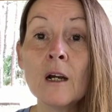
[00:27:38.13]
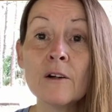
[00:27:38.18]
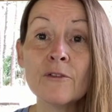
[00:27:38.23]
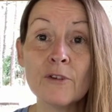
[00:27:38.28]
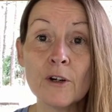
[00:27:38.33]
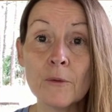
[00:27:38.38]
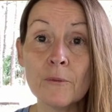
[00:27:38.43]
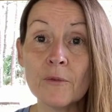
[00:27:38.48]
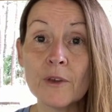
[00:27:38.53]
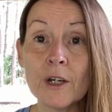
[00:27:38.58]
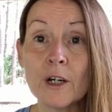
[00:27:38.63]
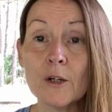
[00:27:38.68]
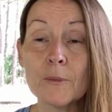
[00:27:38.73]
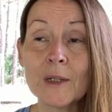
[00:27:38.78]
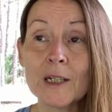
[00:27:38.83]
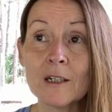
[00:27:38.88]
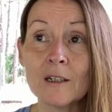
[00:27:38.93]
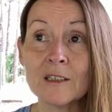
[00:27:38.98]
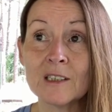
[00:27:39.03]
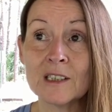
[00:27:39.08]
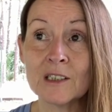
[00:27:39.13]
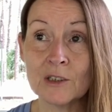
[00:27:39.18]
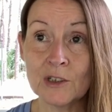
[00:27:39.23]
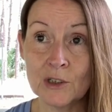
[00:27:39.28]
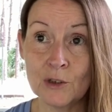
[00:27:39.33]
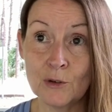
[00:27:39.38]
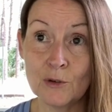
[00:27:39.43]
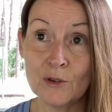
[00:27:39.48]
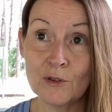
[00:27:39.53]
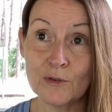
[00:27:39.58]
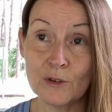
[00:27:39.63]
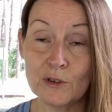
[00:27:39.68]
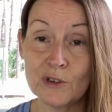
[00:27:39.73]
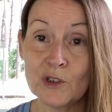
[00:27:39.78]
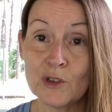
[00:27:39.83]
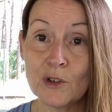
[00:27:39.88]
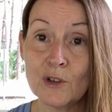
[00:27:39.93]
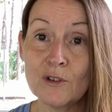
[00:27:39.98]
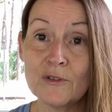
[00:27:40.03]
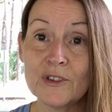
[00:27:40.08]
from there, because this universe
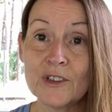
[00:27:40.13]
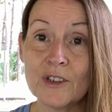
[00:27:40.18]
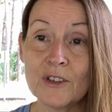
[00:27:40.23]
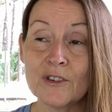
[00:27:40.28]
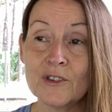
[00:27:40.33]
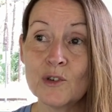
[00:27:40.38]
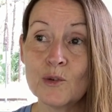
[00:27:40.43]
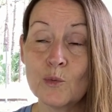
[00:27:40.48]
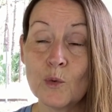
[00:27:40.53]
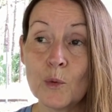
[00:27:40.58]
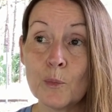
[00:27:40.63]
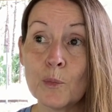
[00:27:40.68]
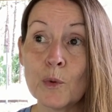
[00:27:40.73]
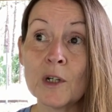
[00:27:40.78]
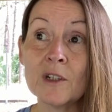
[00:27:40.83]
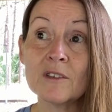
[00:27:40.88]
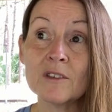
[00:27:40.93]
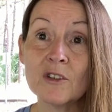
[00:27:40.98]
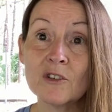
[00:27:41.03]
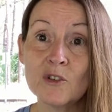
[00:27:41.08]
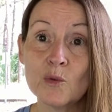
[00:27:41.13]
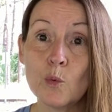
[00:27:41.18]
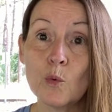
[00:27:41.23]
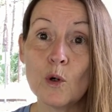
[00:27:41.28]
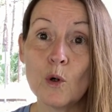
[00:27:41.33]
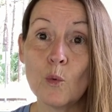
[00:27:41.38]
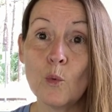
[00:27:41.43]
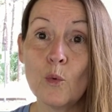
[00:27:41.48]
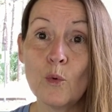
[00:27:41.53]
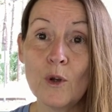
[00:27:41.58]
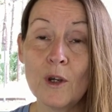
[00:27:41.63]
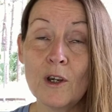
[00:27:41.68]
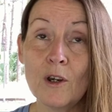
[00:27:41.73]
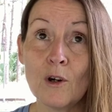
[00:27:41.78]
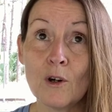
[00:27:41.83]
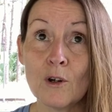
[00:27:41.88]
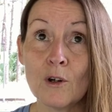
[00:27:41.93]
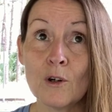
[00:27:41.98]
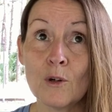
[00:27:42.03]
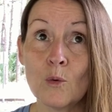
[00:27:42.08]
serves us, what brings us what we
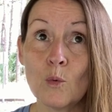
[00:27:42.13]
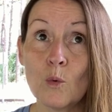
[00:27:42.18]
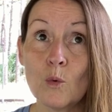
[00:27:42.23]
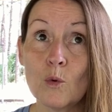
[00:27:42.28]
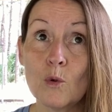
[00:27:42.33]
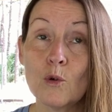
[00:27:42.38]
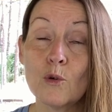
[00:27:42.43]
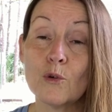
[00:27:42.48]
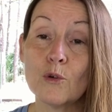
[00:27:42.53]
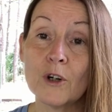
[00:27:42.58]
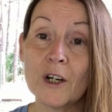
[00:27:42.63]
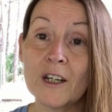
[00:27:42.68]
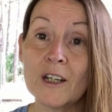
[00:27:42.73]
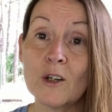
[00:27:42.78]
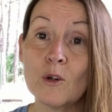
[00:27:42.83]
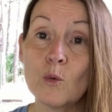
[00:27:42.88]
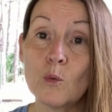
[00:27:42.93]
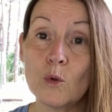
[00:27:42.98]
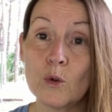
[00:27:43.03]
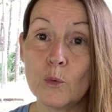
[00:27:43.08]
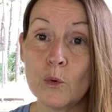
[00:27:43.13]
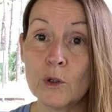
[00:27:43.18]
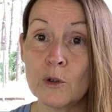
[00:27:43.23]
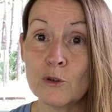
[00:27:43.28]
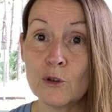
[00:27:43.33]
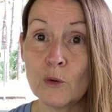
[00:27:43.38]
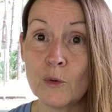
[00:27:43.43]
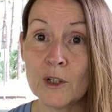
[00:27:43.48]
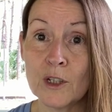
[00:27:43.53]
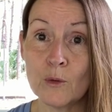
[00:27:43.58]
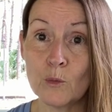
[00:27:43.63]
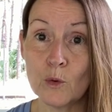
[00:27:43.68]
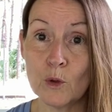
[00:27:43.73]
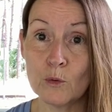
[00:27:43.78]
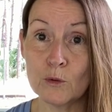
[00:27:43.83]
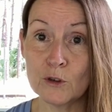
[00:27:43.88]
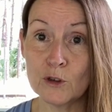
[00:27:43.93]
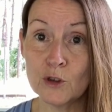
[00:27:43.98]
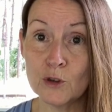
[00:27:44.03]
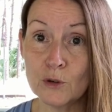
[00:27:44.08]
are creating and what we're doing and
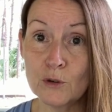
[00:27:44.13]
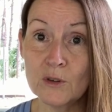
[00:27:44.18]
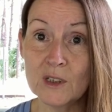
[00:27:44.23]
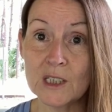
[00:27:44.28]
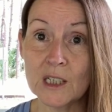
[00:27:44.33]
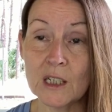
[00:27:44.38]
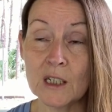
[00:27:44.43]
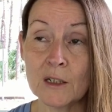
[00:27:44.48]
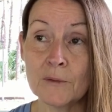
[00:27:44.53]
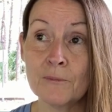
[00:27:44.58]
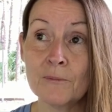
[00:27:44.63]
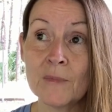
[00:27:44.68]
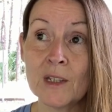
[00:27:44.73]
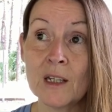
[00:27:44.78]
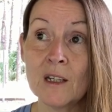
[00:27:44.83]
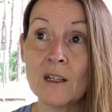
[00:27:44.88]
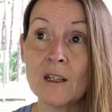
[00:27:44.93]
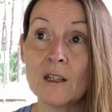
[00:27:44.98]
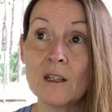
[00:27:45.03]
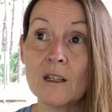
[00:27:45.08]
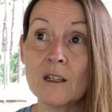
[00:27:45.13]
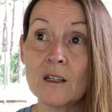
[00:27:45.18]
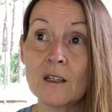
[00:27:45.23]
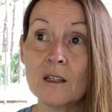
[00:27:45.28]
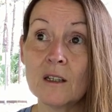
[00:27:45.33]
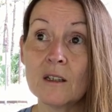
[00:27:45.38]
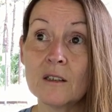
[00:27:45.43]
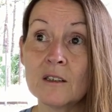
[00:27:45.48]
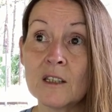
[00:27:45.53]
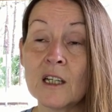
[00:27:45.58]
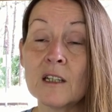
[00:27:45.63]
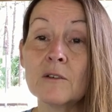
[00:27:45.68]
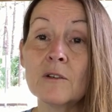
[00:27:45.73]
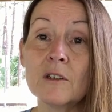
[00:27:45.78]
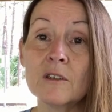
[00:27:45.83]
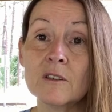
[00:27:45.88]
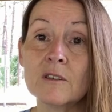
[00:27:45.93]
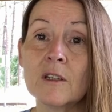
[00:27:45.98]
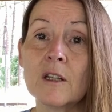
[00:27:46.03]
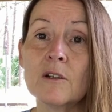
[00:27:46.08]
what we're choosing, it then
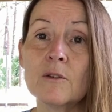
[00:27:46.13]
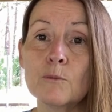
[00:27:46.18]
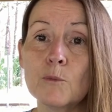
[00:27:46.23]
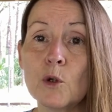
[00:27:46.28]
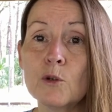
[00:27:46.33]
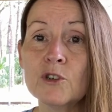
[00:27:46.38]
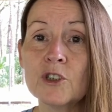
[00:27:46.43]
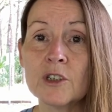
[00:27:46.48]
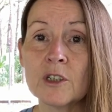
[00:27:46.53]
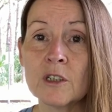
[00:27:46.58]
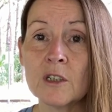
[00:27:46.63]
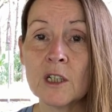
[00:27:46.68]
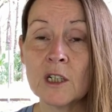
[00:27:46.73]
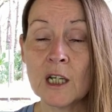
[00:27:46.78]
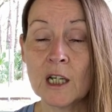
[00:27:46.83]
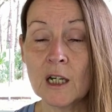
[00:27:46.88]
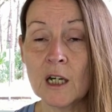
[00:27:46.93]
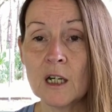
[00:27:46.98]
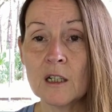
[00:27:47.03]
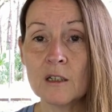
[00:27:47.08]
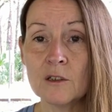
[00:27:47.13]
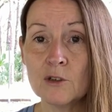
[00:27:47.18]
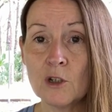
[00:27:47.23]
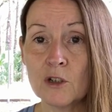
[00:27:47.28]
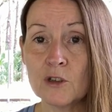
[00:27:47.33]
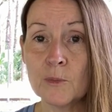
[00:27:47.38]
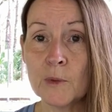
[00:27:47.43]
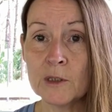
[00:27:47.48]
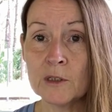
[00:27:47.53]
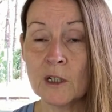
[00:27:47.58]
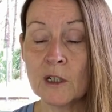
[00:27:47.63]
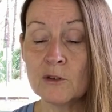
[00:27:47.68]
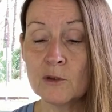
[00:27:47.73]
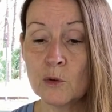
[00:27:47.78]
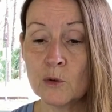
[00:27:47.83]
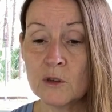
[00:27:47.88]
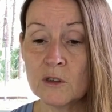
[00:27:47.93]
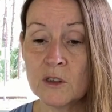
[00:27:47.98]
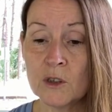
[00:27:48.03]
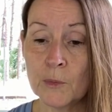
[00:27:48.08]
is set in motion. And I kind of talked about that
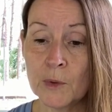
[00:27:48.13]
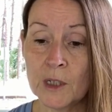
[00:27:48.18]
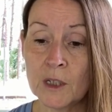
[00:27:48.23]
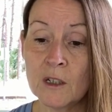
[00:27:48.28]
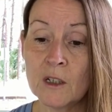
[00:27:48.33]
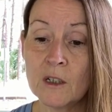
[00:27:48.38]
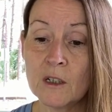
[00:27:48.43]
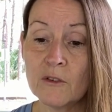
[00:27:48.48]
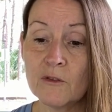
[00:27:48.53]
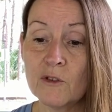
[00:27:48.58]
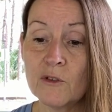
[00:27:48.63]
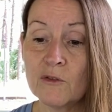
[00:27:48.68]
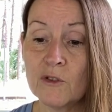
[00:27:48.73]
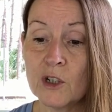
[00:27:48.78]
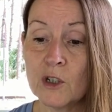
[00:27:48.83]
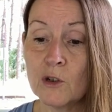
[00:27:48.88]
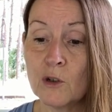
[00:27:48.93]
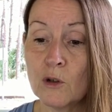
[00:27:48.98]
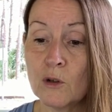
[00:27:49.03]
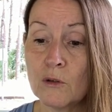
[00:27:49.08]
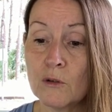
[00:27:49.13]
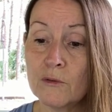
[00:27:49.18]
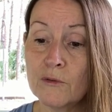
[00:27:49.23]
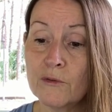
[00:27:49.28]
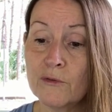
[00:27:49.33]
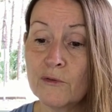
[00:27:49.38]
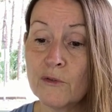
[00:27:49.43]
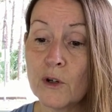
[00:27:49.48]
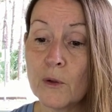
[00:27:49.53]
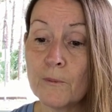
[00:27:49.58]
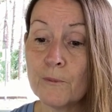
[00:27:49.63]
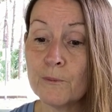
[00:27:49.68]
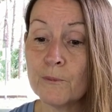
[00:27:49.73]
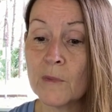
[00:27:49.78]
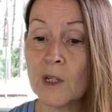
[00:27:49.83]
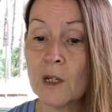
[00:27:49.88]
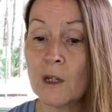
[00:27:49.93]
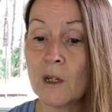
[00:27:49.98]
towards the beginning of the video. From